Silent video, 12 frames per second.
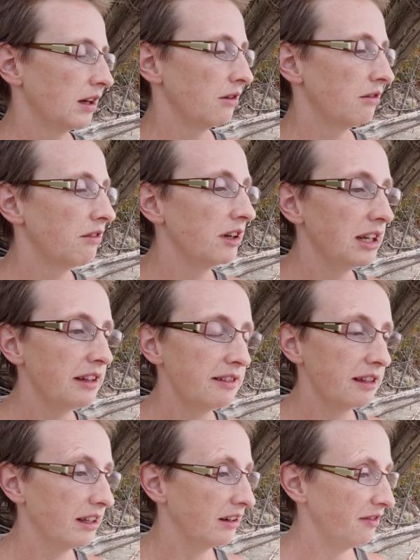really
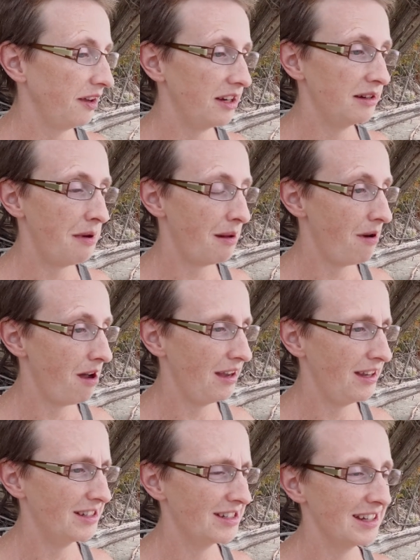solidified in my
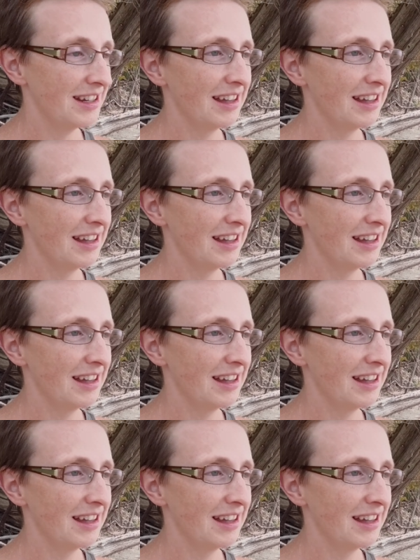mind